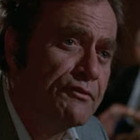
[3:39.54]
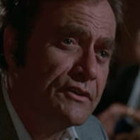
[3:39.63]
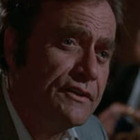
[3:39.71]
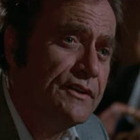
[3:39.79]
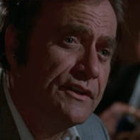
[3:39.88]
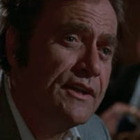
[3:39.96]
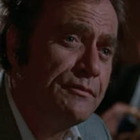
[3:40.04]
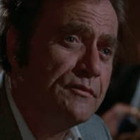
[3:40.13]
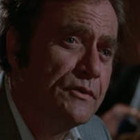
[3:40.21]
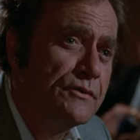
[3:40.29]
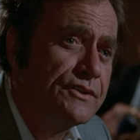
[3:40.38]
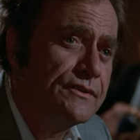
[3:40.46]
I really needed that
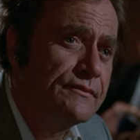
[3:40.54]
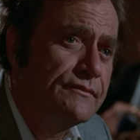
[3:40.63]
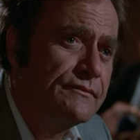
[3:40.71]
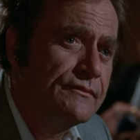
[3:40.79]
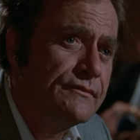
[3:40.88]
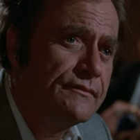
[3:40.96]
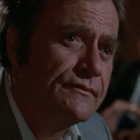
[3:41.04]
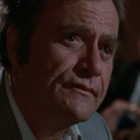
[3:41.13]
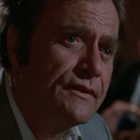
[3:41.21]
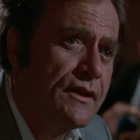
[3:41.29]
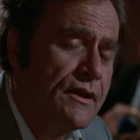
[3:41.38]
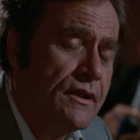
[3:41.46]
promotion.
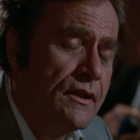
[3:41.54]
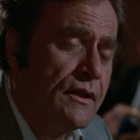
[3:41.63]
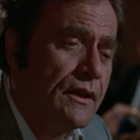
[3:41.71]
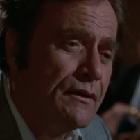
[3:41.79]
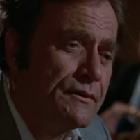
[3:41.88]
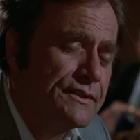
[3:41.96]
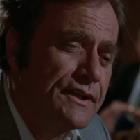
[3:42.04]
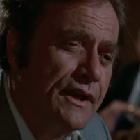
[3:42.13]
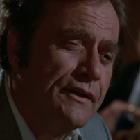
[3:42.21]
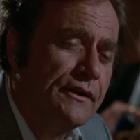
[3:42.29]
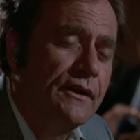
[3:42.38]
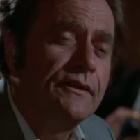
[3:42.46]
I was
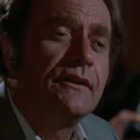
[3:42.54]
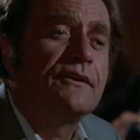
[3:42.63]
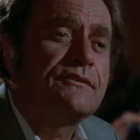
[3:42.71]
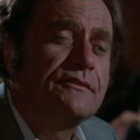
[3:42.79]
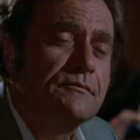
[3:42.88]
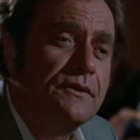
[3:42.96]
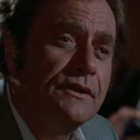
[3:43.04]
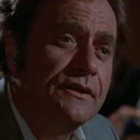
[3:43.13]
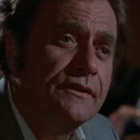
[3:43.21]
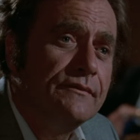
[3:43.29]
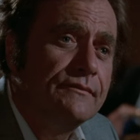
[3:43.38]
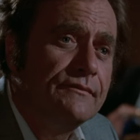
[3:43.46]
counting on the extra
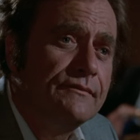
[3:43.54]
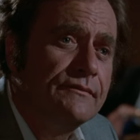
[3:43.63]
money.